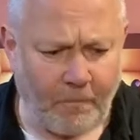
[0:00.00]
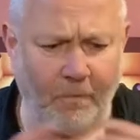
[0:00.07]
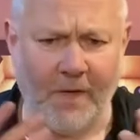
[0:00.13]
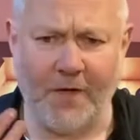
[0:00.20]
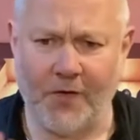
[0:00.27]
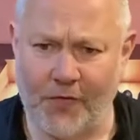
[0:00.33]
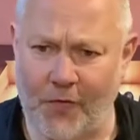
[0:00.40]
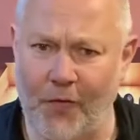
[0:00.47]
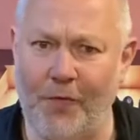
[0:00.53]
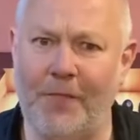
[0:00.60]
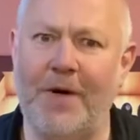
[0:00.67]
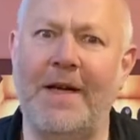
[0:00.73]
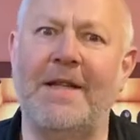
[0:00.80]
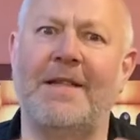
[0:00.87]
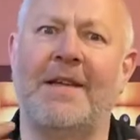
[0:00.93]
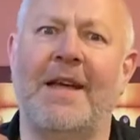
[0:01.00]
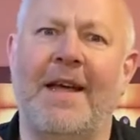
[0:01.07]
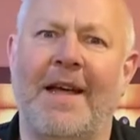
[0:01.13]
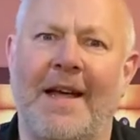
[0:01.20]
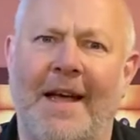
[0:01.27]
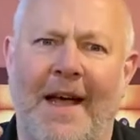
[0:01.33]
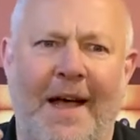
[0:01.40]
Strawberries,
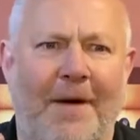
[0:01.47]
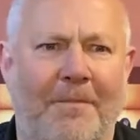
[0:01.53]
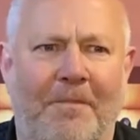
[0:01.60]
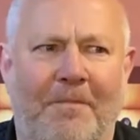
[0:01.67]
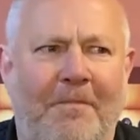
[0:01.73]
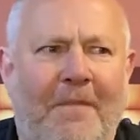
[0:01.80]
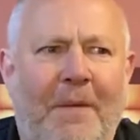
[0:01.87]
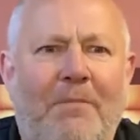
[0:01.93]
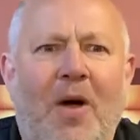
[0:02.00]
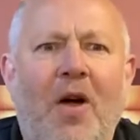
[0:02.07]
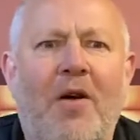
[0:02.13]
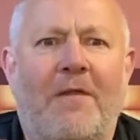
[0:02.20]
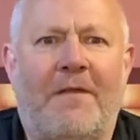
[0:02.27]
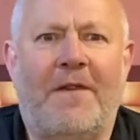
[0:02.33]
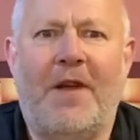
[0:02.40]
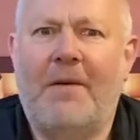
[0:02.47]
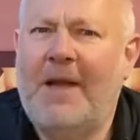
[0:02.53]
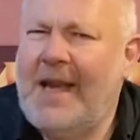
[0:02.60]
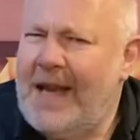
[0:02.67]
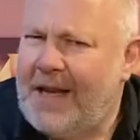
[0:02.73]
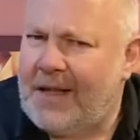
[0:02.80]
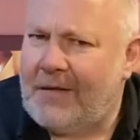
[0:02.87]
perfume,
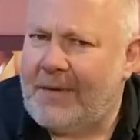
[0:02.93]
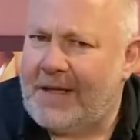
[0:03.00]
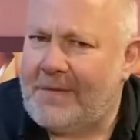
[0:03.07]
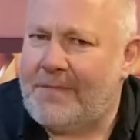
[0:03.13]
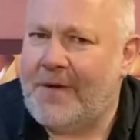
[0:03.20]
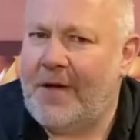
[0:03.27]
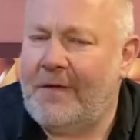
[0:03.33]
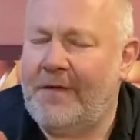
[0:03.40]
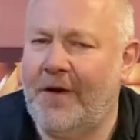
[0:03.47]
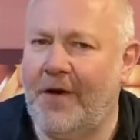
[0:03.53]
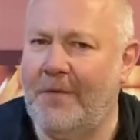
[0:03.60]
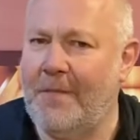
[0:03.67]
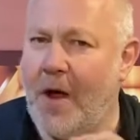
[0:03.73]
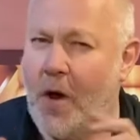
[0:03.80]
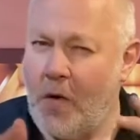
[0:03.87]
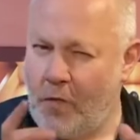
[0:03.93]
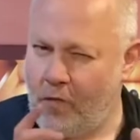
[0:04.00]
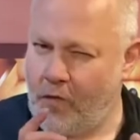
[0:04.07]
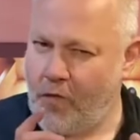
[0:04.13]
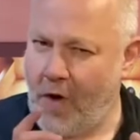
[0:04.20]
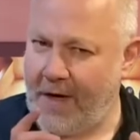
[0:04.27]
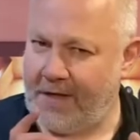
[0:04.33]
little bit of perfume,
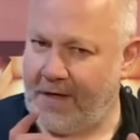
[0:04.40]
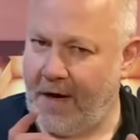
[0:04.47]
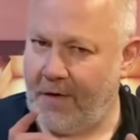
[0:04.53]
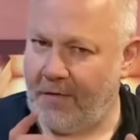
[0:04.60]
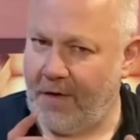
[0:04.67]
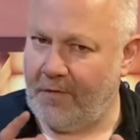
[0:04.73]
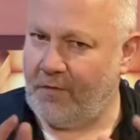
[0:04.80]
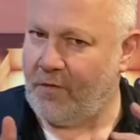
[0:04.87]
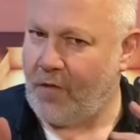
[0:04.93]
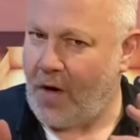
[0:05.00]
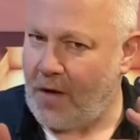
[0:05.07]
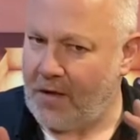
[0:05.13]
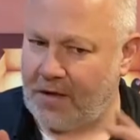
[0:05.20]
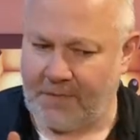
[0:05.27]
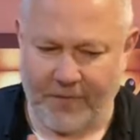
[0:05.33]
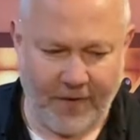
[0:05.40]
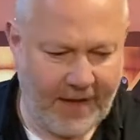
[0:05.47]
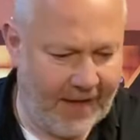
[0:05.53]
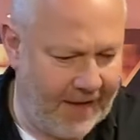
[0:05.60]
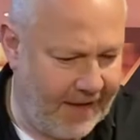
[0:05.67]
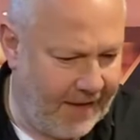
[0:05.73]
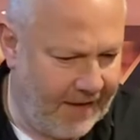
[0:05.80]
red currant,
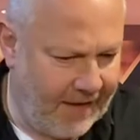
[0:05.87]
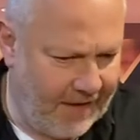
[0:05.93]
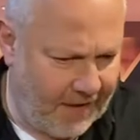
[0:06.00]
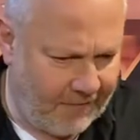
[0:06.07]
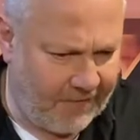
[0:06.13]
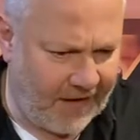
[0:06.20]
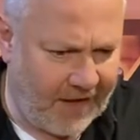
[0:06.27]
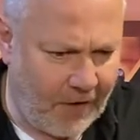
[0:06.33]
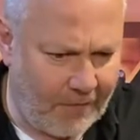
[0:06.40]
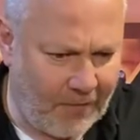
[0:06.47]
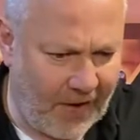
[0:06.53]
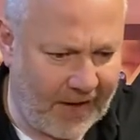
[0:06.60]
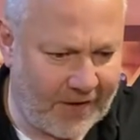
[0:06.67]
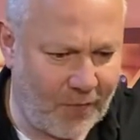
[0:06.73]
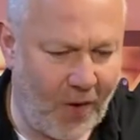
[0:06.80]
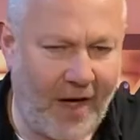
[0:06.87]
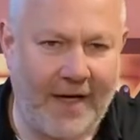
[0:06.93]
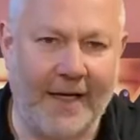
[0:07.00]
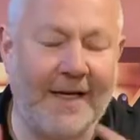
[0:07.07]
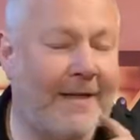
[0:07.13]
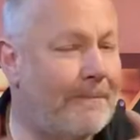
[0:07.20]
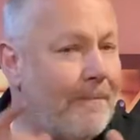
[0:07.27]
raspberry, lovely complex wine,
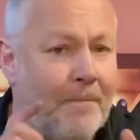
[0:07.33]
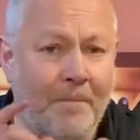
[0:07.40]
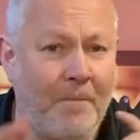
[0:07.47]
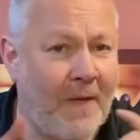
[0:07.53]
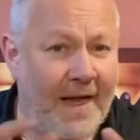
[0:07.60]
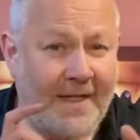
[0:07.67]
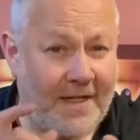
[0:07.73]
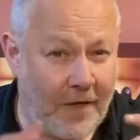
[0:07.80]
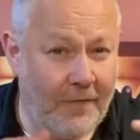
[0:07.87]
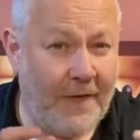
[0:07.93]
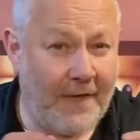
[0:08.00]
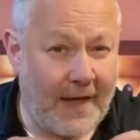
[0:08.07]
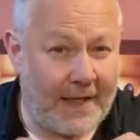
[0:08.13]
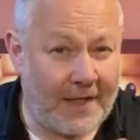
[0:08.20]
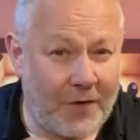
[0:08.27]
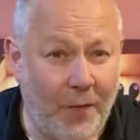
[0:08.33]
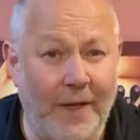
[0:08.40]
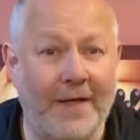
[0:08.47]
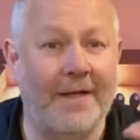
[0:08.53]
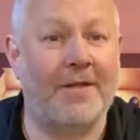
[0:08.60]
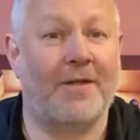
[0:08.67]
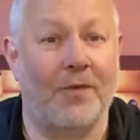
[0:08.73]
and it's only that
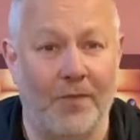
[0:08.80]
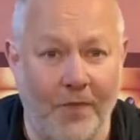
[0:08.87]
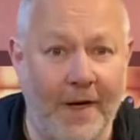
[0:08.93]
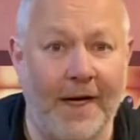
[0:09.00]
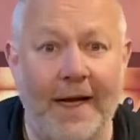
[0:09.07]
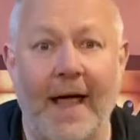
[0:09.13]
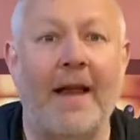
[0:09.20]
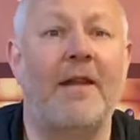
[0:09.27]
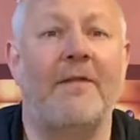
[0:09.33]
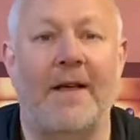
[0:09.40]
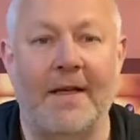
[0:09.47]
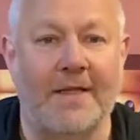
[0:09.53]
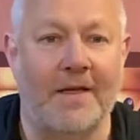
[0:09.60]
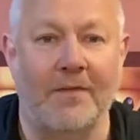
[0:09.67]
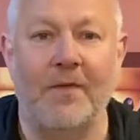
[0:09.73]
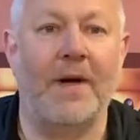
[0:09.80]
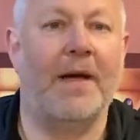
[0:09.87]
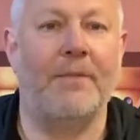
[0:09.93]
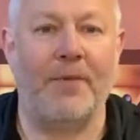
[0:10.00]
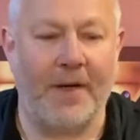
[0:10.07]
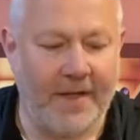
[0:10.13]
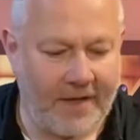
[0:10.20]
sweetness that really elevates and really
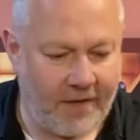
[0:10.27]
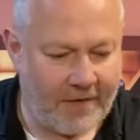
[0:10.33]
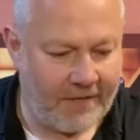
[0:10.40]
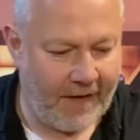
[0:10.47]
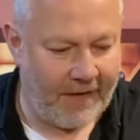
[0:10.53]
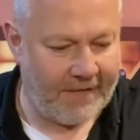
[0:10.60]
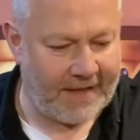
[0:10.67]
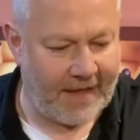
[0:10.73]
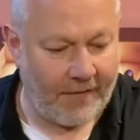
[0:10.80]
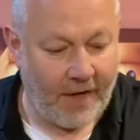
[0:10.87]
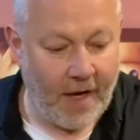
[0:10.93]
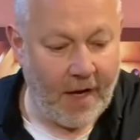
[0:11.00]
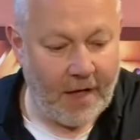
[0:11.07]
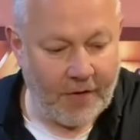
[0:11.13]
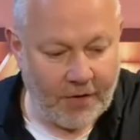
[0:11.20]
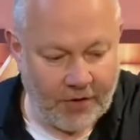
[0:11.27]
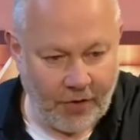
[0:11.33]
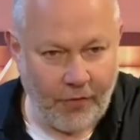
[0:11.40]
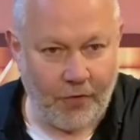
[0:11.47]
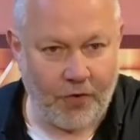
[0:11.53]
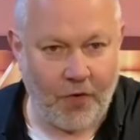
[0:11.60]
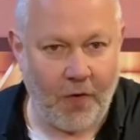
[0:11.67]
brings those flavors out.
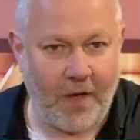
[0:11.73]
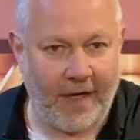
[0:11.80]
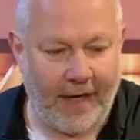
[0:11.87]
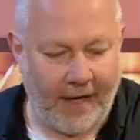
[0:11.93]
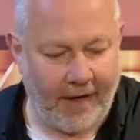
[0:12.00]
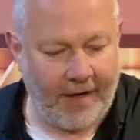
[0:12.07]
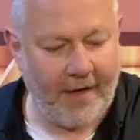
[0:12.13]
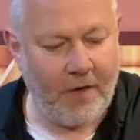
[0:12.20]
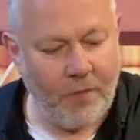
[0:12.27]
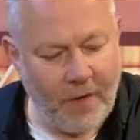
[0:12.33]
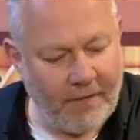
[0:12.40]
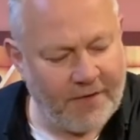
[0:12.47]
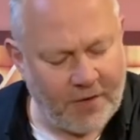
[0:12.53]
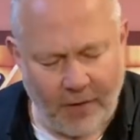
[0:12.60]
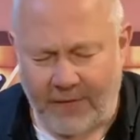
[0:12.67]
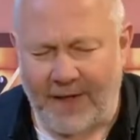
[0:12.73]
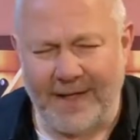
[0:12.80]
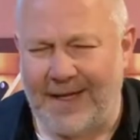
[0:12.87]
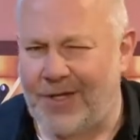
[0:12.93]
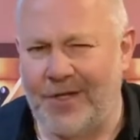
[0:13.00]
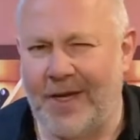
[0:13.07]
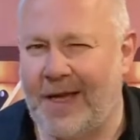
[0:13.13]
Do try it. I know we've sort of
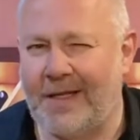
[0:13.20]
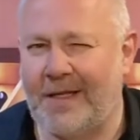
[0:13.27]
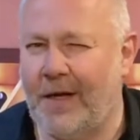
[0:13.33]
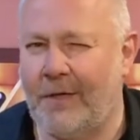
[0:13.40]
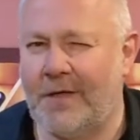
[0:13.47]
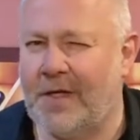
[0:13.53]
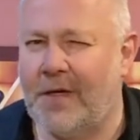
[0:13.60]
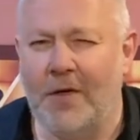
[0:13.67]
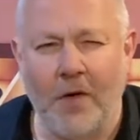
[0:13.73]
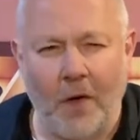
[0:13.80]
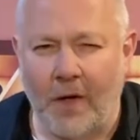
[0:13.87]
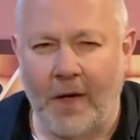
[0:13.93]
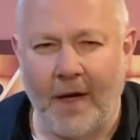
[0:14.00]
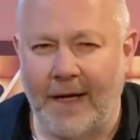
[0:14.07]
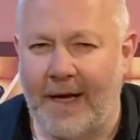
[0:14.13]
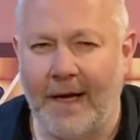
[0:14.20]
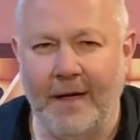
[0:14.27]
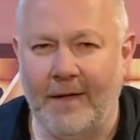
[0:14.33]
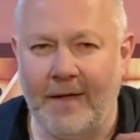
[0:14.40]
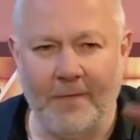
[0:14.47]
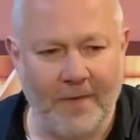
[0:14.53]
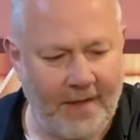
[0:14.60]
conditioned ourselves to not like
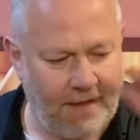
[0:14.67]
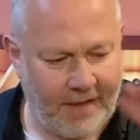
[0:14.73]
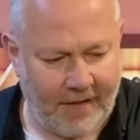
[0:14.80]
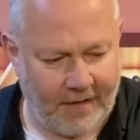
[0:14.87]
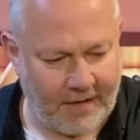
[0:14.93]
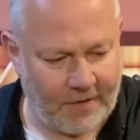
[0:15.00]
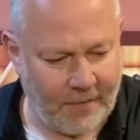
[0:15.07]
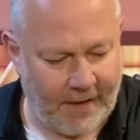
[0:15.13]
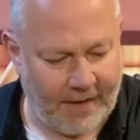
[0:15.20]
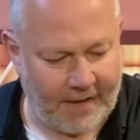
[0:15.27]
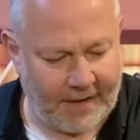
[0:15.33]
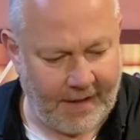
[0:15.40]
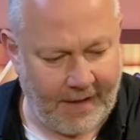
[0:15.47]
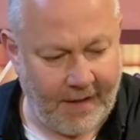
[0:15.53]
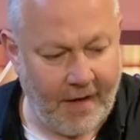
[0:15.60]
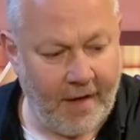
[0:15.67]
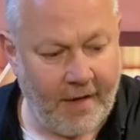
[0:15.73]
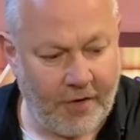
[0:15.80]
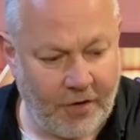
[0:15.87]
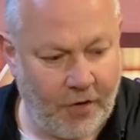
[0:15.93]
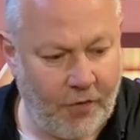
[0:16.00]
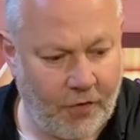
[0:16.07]
anything with any kind of sweetness in.
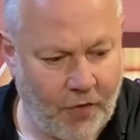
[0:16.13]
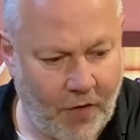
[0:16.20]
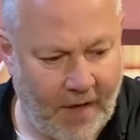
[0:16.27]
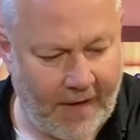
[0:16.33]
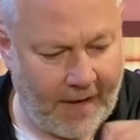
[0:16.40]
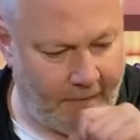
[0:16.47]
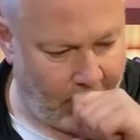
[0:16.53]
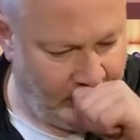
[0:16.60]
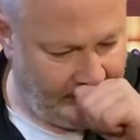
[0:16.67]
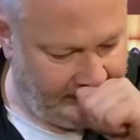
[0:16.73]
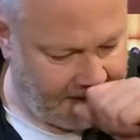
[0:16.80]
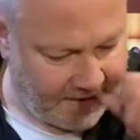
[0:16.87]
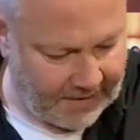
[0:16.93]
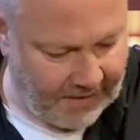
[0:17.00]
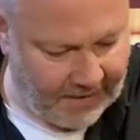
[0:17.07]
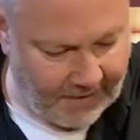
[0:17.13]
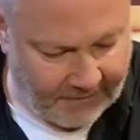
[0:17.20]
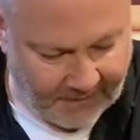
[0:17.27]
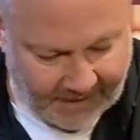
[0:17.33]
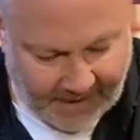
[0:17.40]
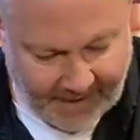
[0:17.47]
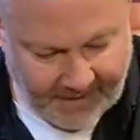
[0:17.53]
Do try that wine. It's
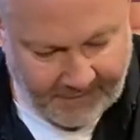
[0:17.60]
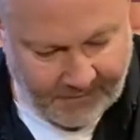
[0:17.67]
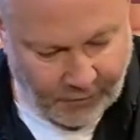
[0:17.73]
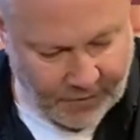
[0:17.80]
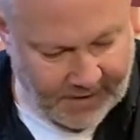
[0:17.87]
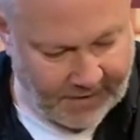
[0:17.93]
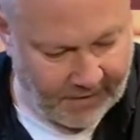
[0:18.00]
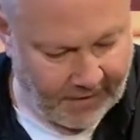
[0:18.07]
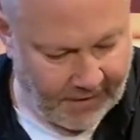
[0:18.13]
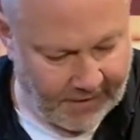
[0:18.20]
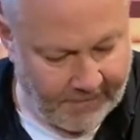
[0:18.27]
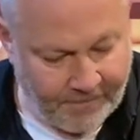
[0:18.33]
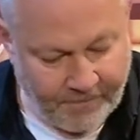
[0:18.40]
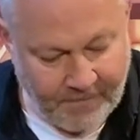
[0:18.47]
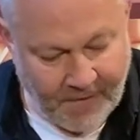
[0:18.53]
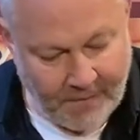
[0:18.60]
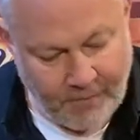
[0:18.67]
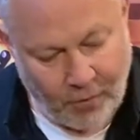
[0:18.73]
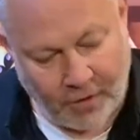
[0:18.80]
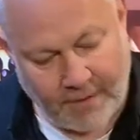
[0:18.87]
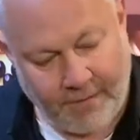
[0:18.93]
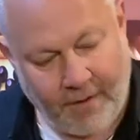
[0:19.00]
lovely. $8.49,
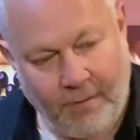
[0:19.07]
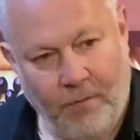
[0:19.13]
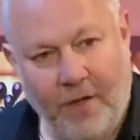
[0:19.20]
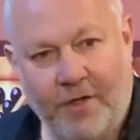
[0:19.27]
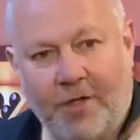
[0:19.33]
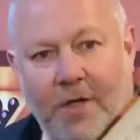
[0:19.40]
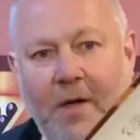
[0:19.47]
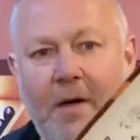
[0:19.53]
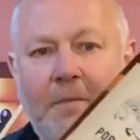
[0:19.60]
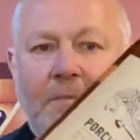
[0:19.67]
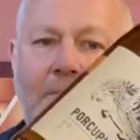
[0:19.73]
Porcupine, which you can't